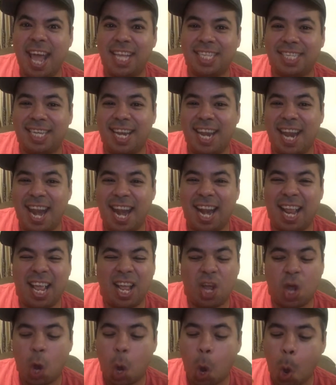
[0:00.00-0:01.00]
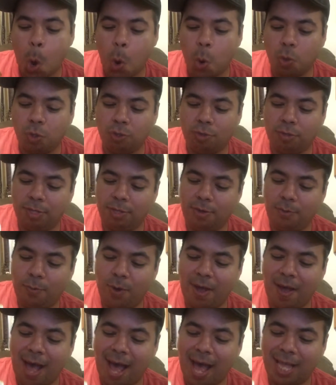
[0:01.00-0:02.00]
nice and cold
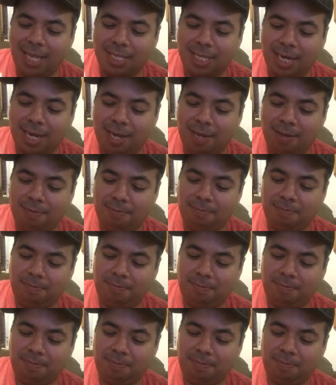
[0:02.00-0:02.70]
with ice in it.